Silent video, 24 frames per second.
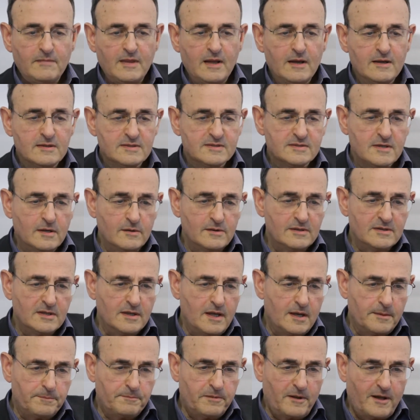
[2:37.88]
And so he
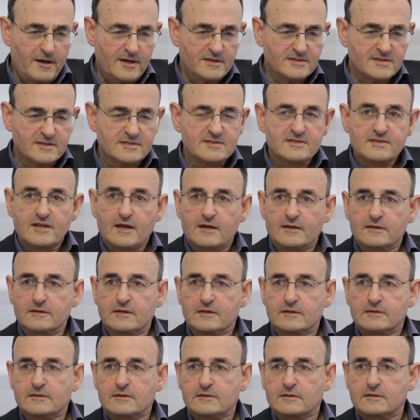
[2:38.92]
applies a
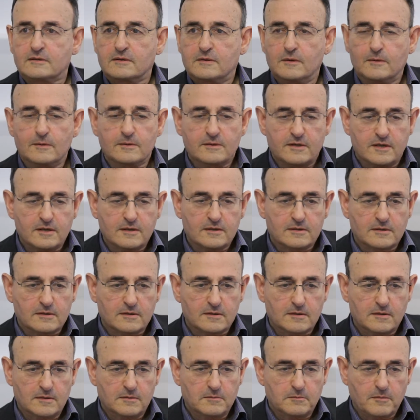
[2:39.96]
standard toolkit
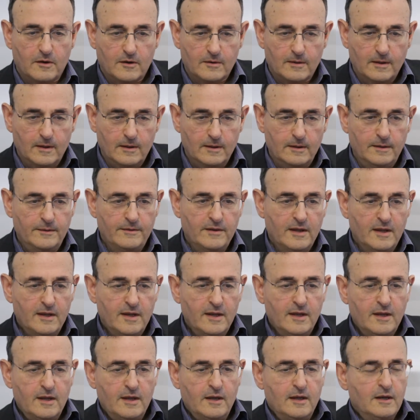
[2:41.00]
model,
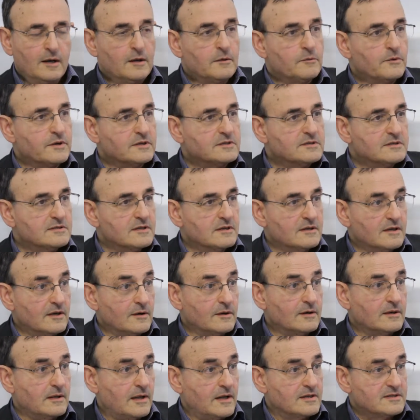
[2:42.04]
which is a
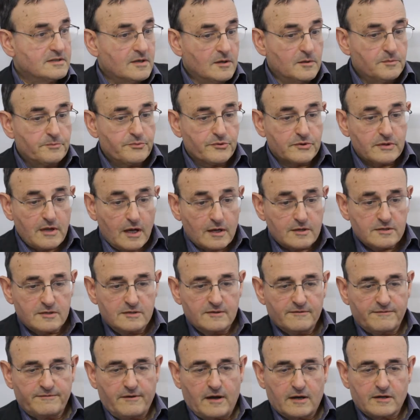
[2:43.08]
neoclassical
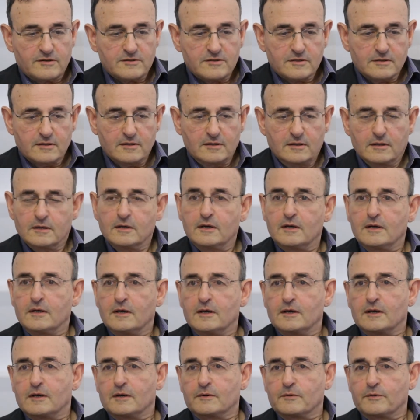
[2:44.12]
production function,
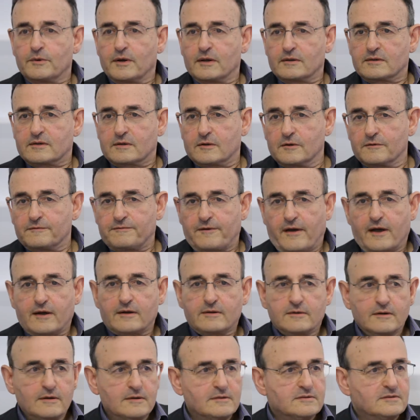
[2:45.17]
with 2
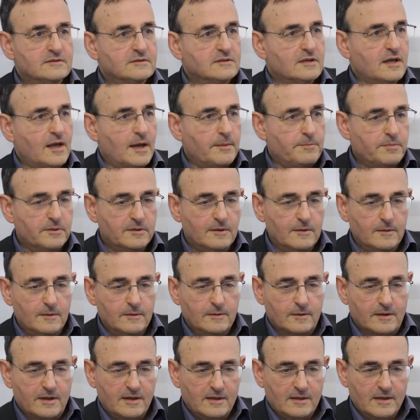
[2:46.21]
factors,
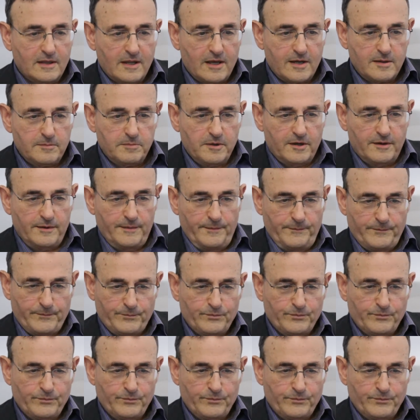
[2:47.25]
capital and labor,